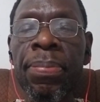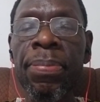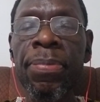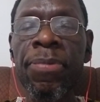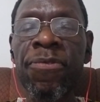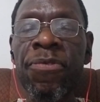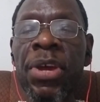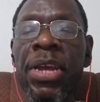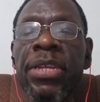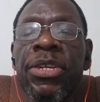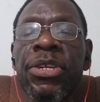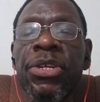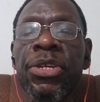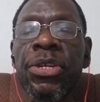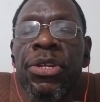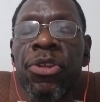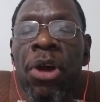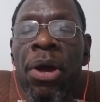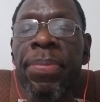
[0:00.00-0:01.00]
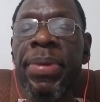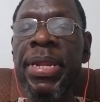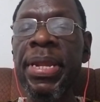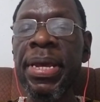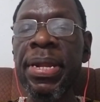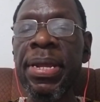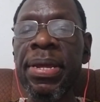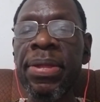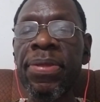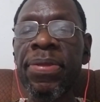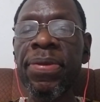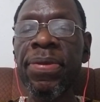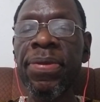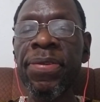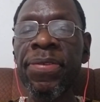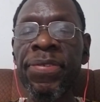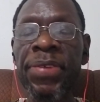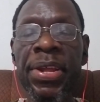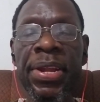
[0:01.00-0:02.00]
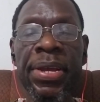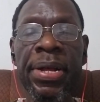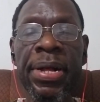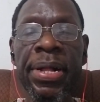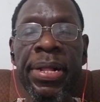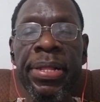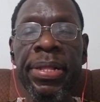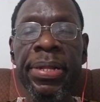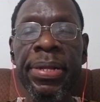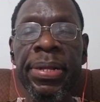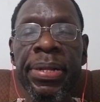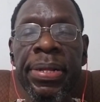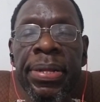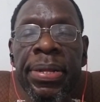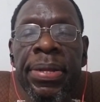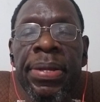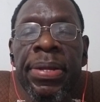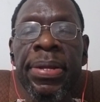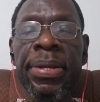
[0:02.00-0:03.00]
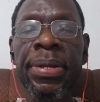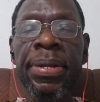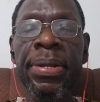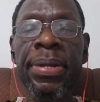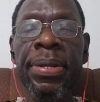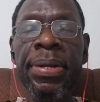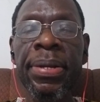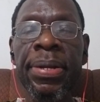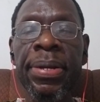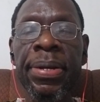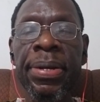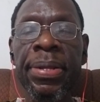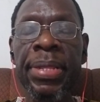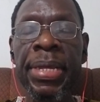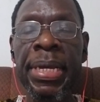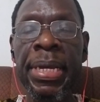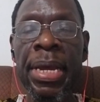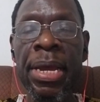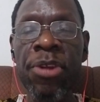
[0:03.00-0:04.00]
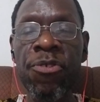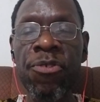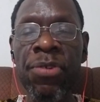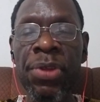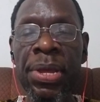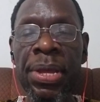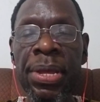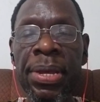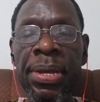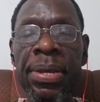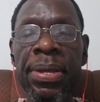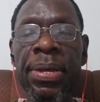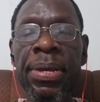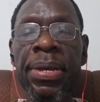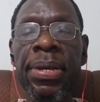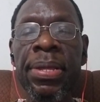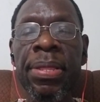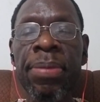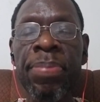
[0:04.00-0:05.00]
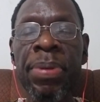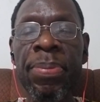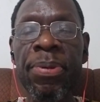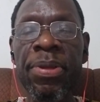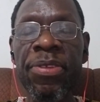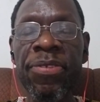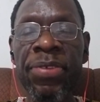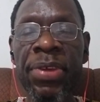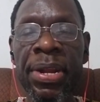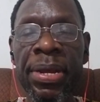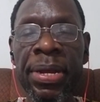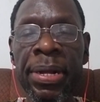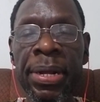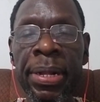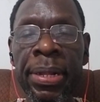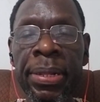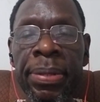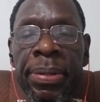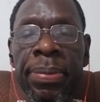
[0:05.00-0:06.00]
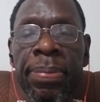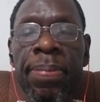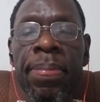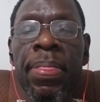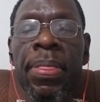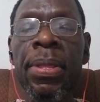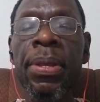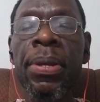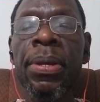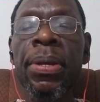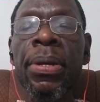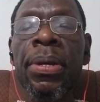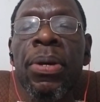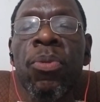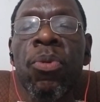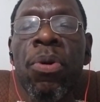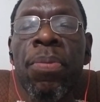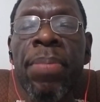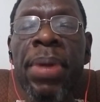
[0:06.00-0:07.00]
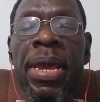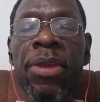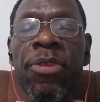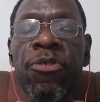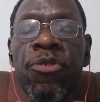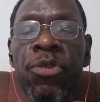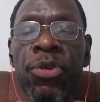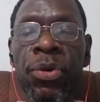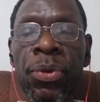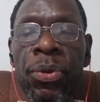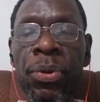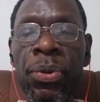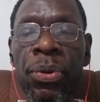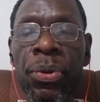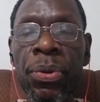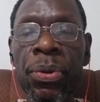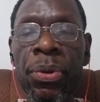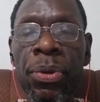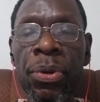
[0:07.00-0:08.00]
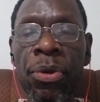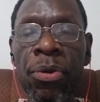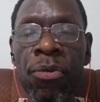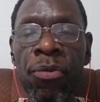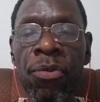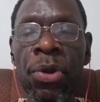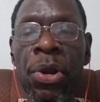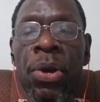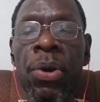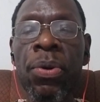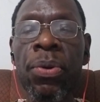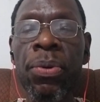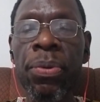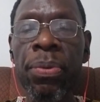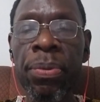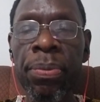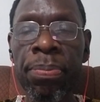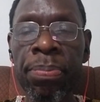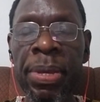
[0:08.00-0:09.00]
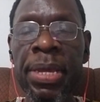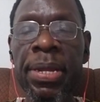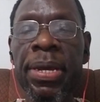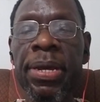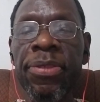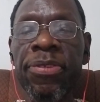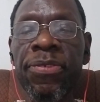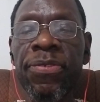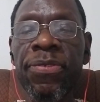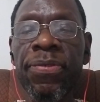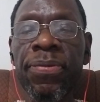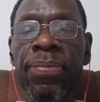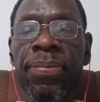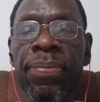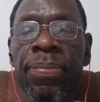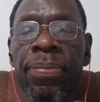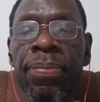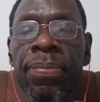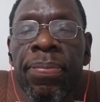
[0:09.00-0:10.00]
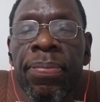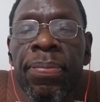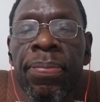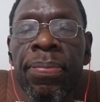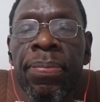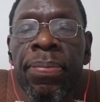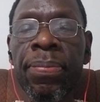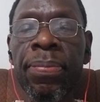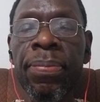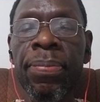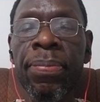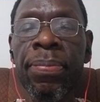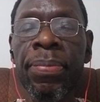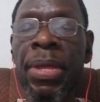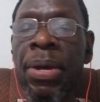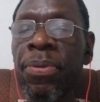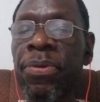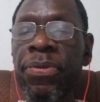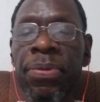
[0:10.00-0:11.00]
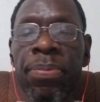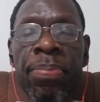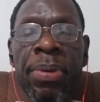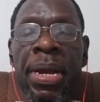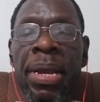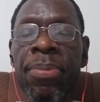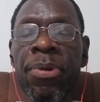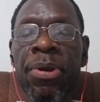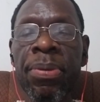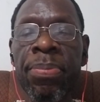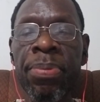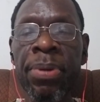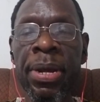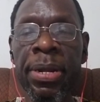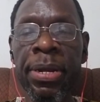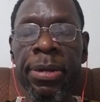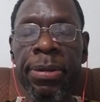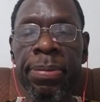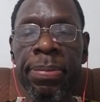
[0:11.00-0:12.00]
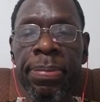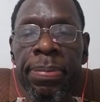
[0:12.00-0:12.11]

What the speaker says: French-dominated Senegal, the people in Senegal were made to grow peanuts. That was the primary product,